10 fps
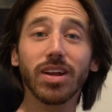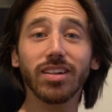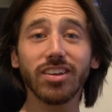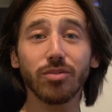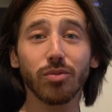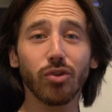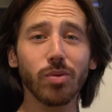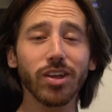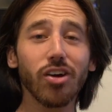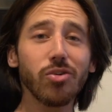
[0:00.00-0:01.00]
but not least, before
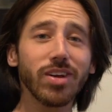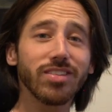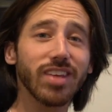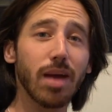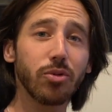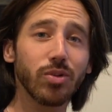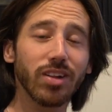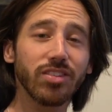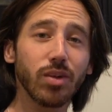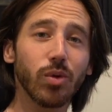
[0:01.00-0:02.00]
we go, it is time to
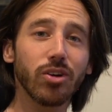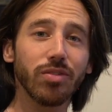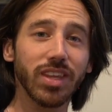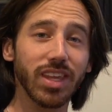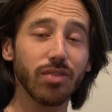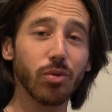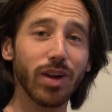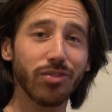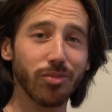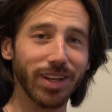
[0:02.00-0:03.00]
announce the winner of the
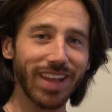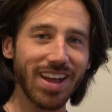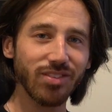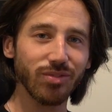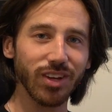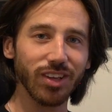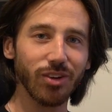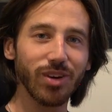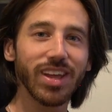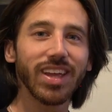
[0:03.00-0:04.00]
giveaway for my last
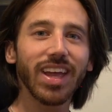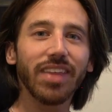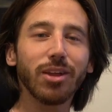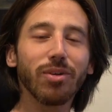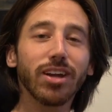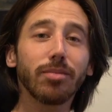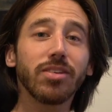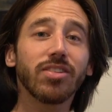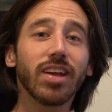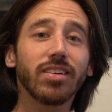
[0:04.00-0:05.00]
video, and the randomly
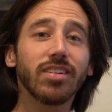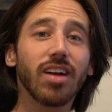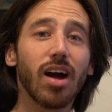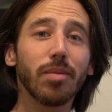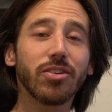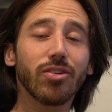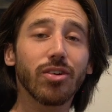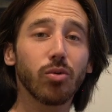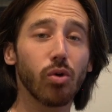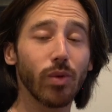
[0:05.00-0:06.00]
selected commenter
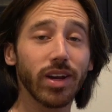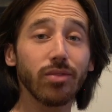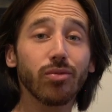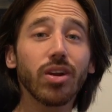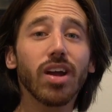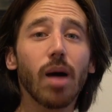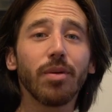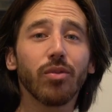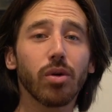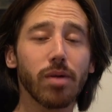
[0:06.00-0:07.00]
who will win a free
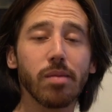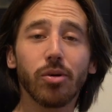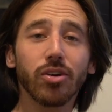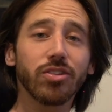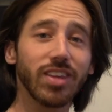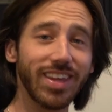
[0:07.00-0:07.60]
copy of one of my books